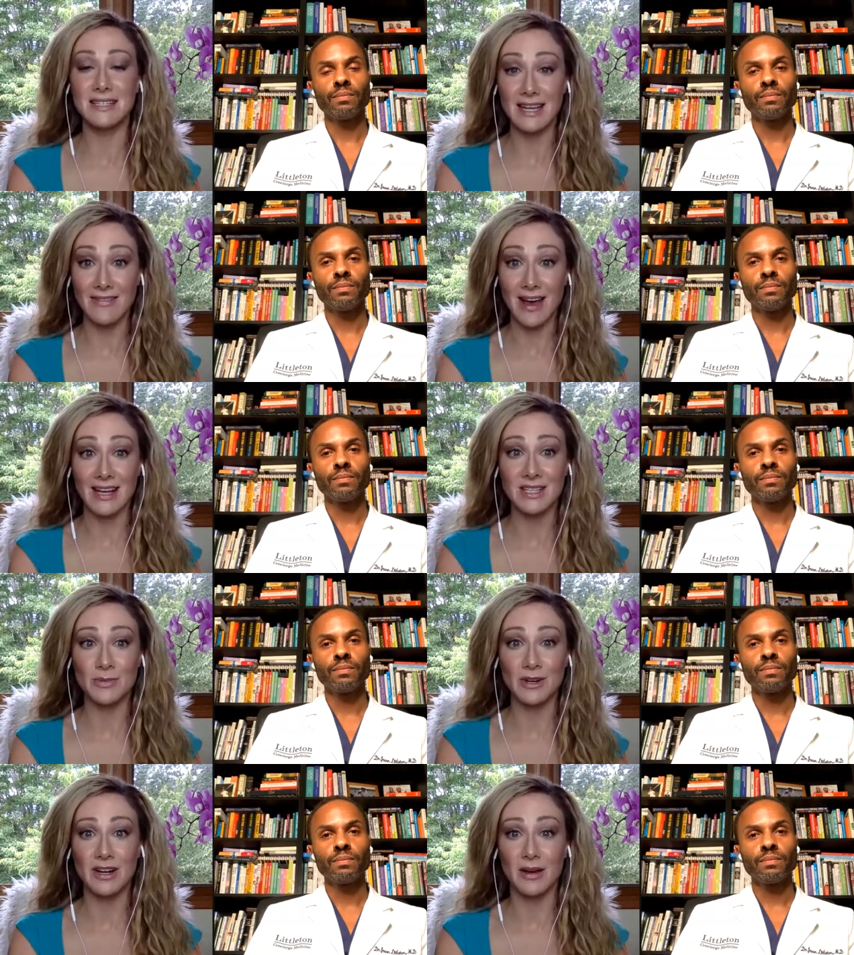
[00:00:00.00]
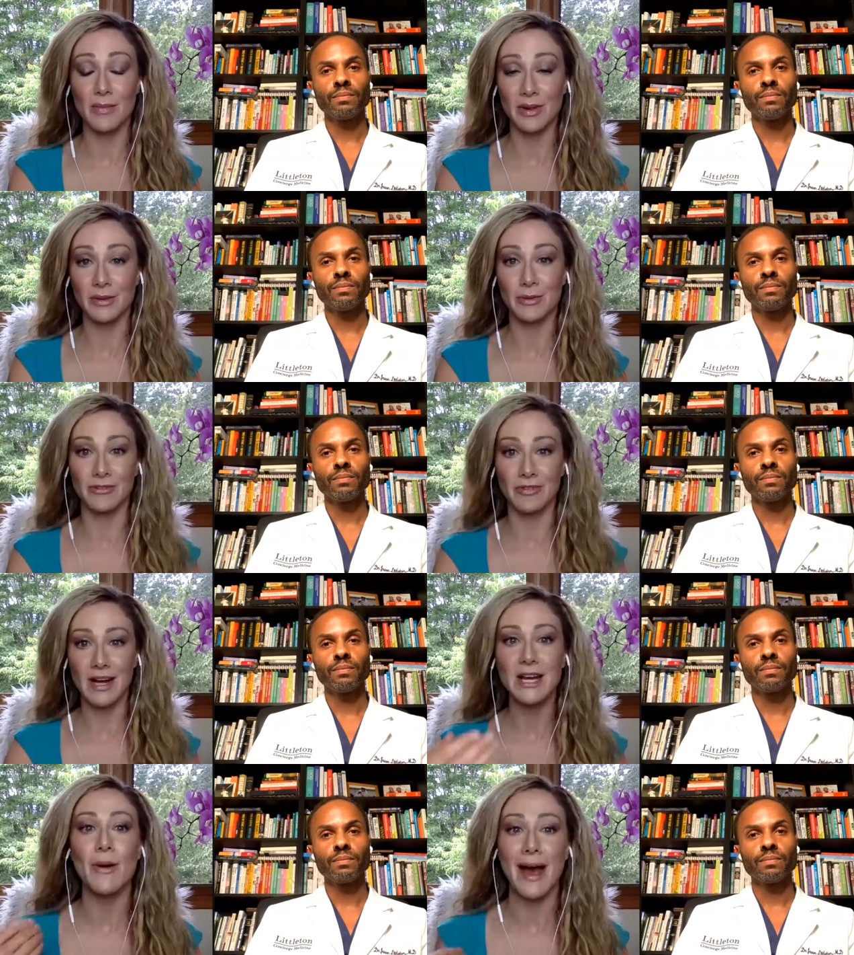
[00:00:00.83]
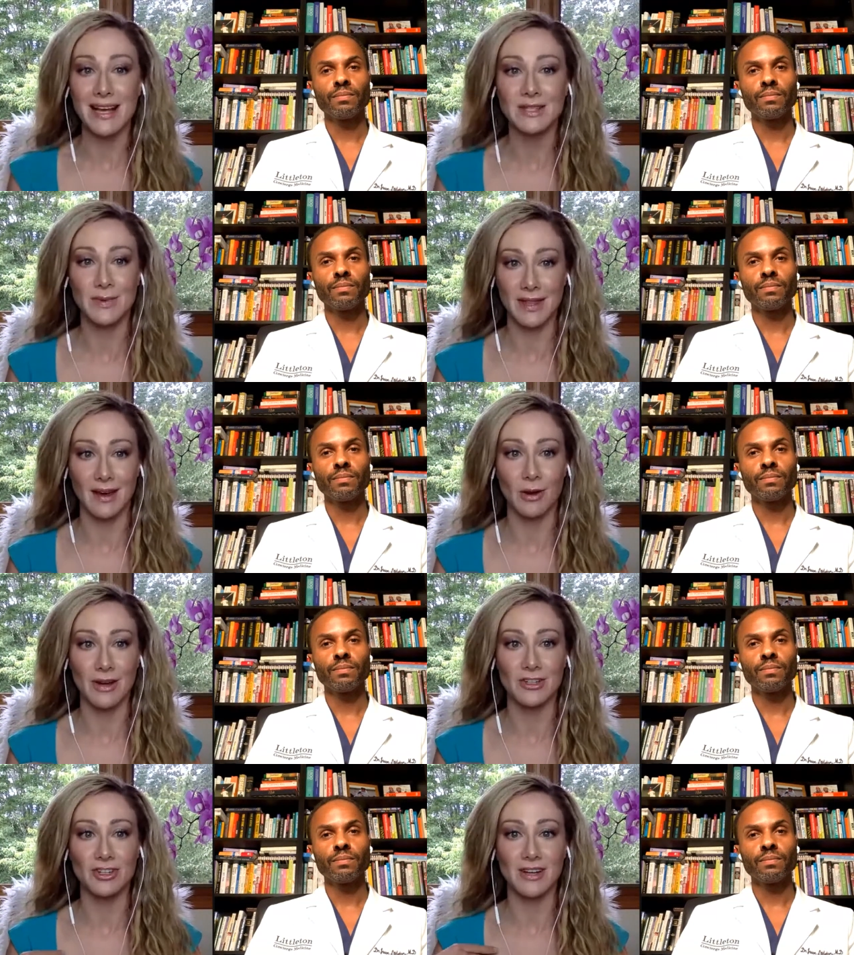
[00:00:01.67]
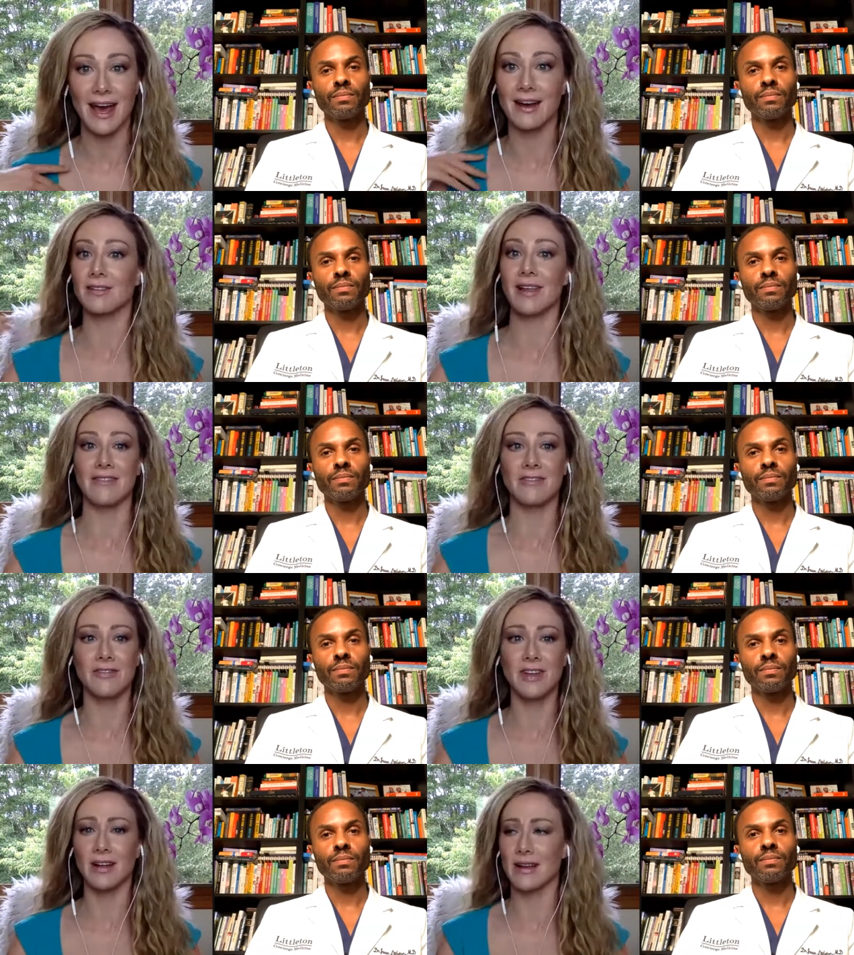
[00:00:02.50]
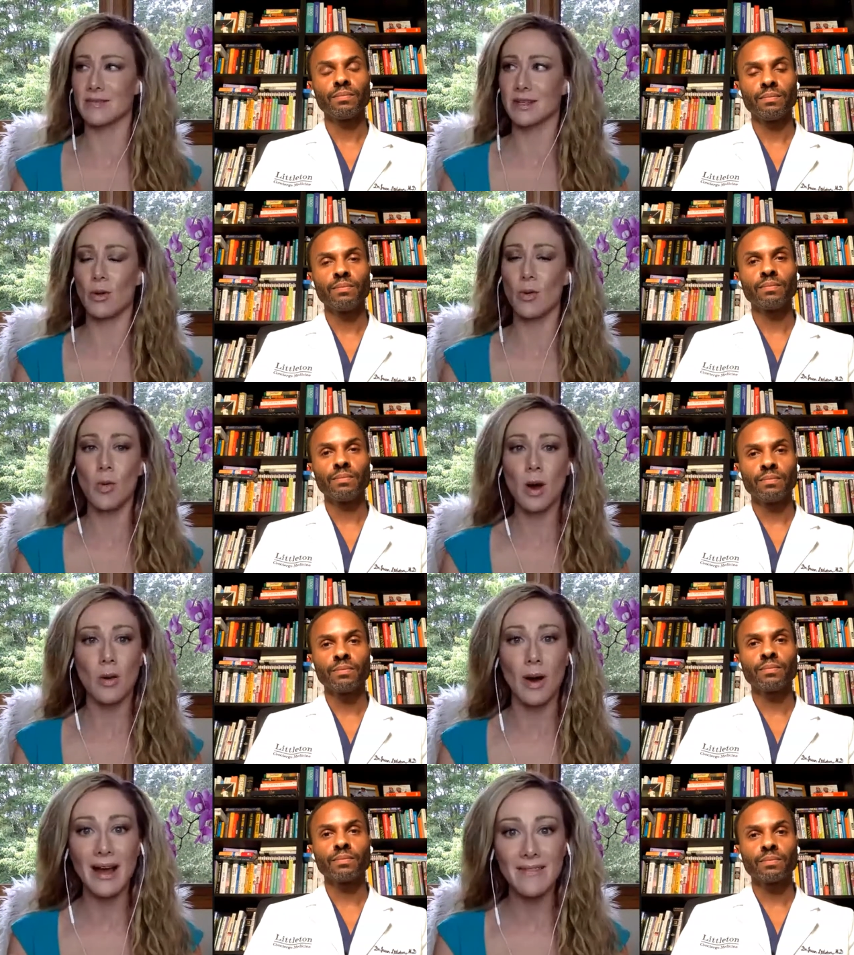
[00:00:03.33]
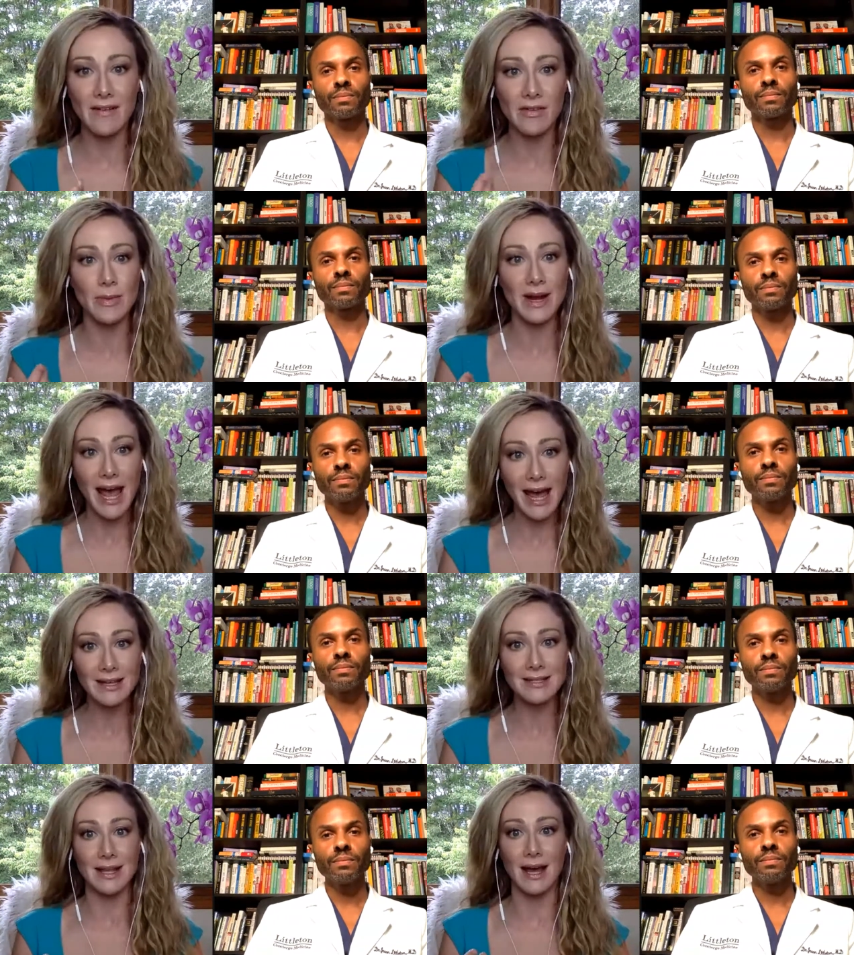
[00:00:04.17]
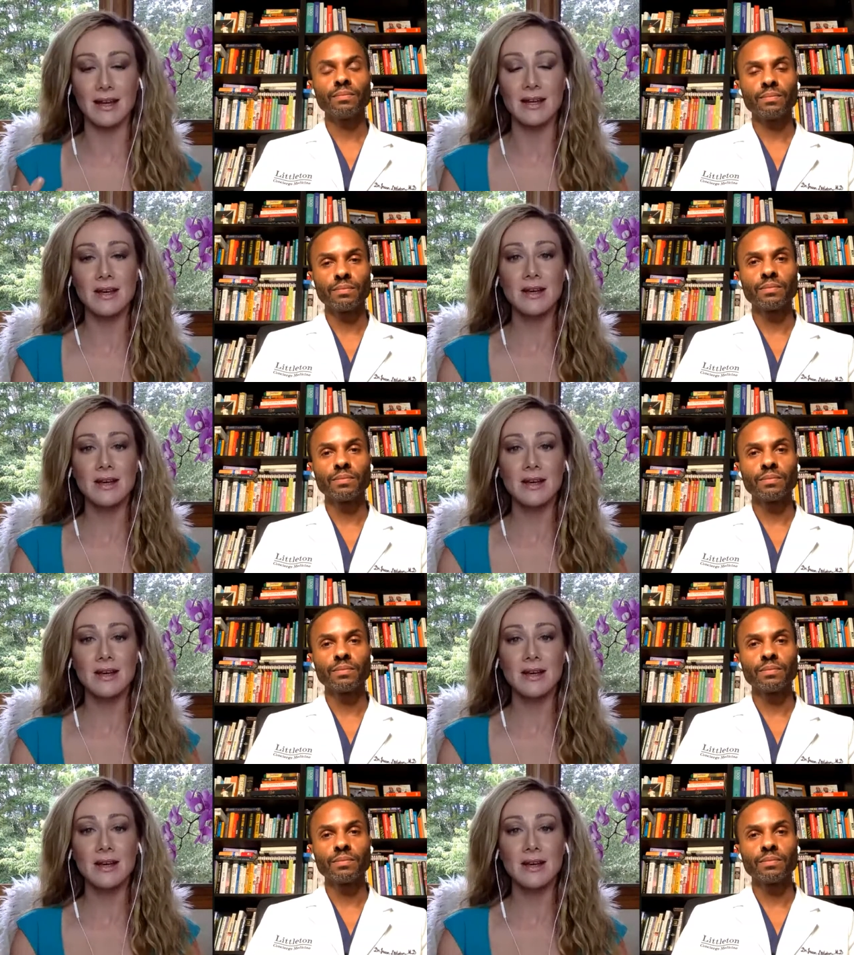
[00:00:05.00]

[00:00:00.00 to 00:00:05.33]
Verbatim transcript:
Speaker 1: Dave Asprey on Bulletproof Radio asked me that question out of left field. I was like, whoa, I've never been asked that.